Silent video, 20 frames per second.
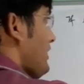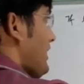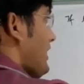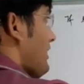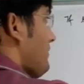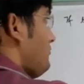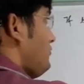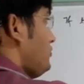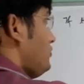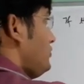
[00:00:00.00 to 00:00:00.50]

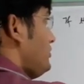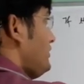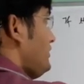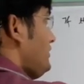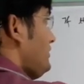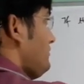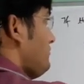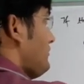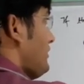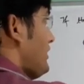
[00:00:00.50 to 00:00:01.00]

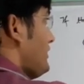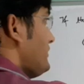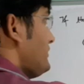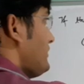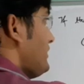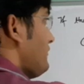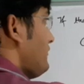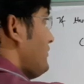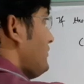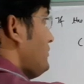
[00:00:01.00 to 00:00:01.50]
m2d minus
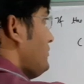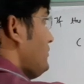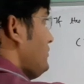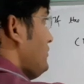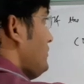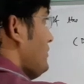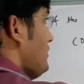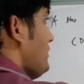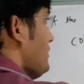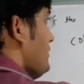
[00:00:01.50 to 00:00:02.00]
alpha 2,
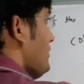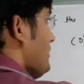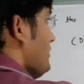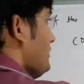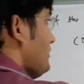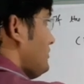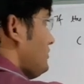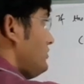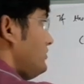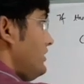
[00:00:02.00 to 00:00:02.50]

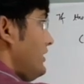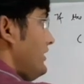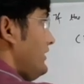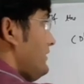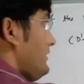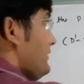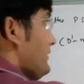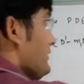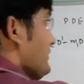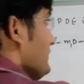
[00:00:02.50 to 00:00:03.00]

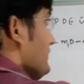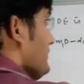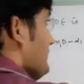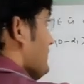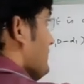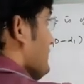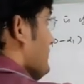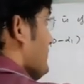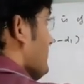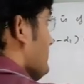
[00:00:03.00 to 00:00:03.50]

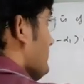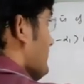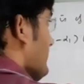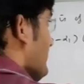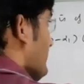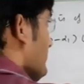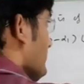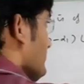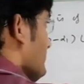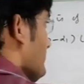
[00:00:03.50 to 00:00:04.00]

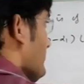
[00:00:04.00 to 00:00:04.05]
then